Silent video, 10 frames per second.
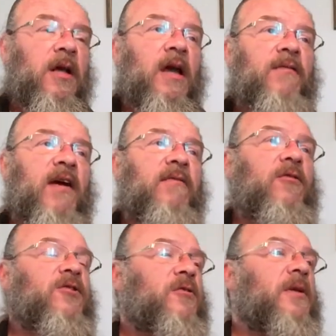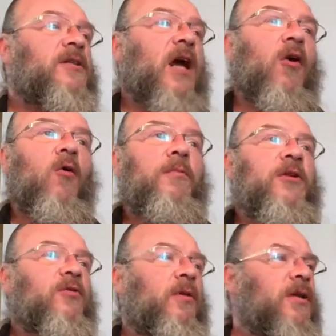If you have your instruments, I hope
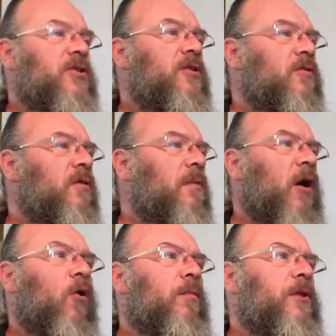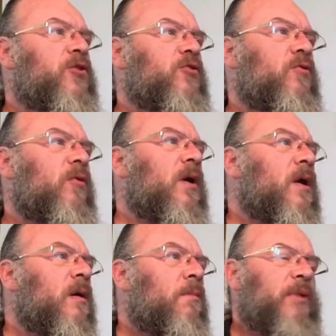that you listen to them. I hope that you
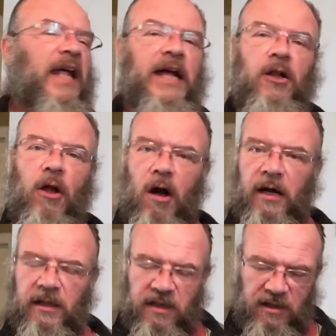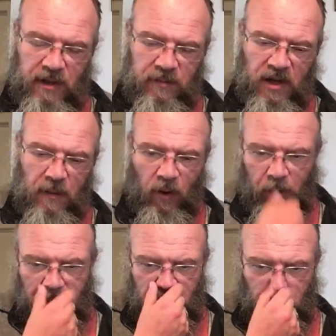play along at the same time. I
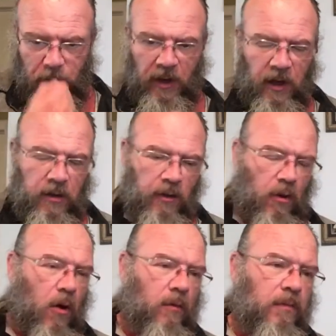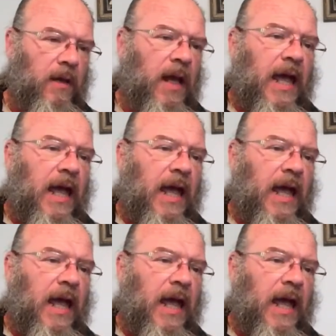hope that you play on your own.